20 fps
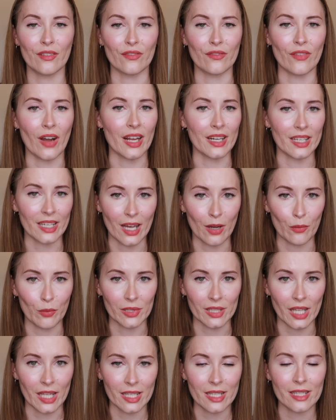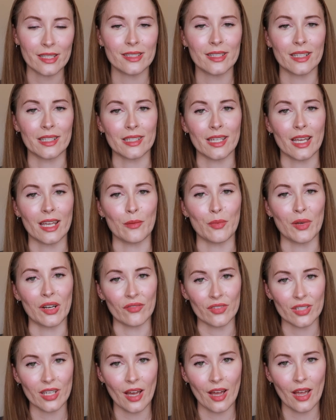Finding out what that is can take a bit
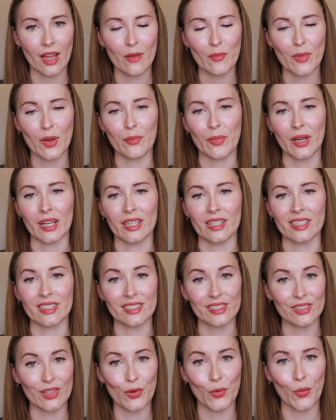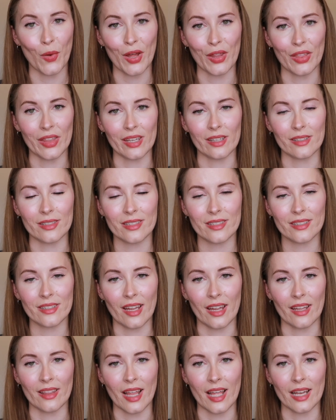of time, but it is so worth it,
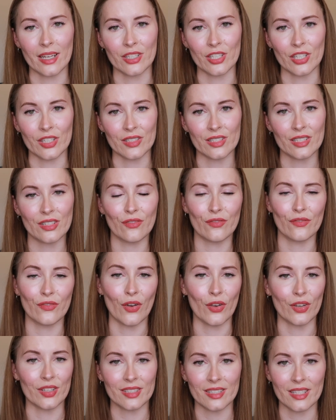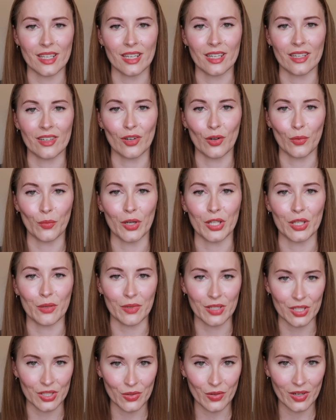and then just focusing on what you
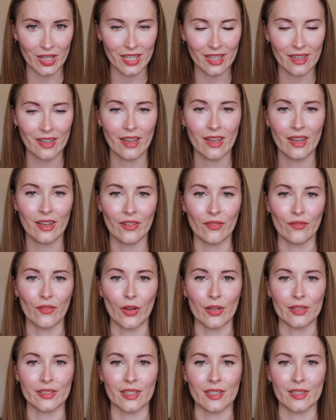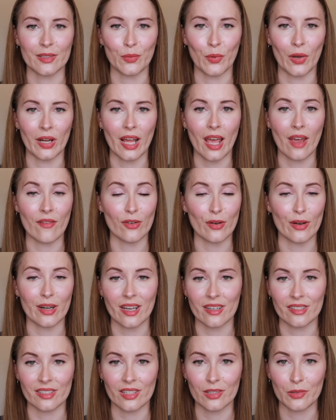enjoy versus what everyone
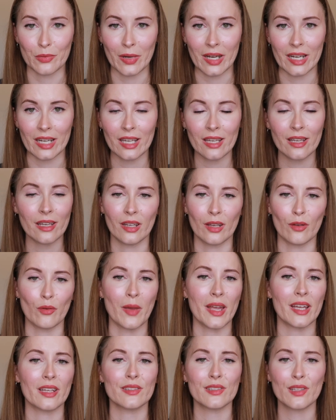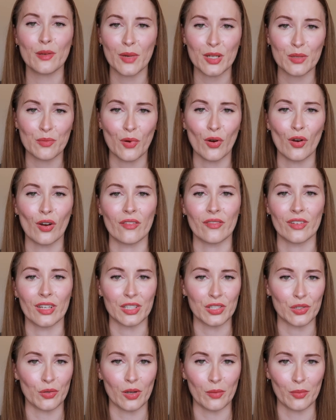else is reading. It'll make it so much more of an
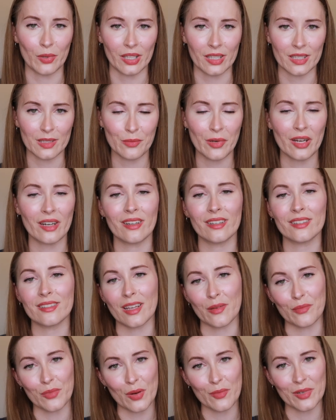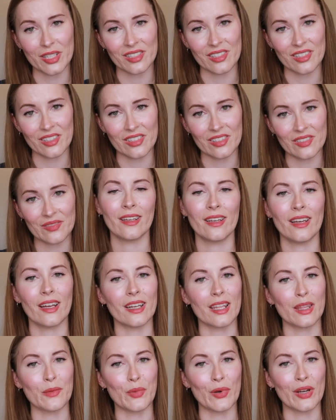enjoyable experience, I promise you.
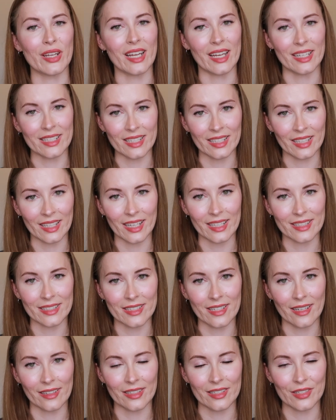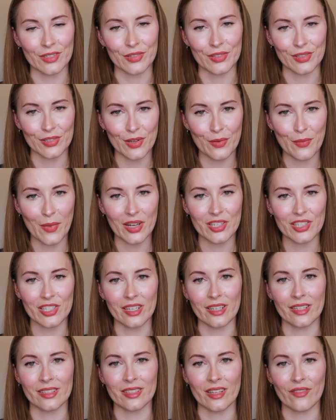Another point I didn't get stuck into so much
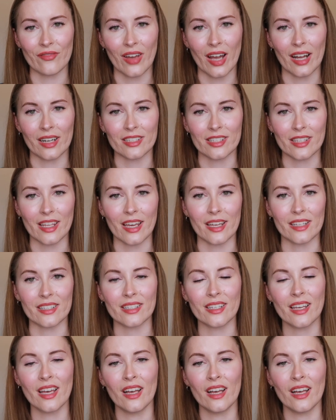is the fact that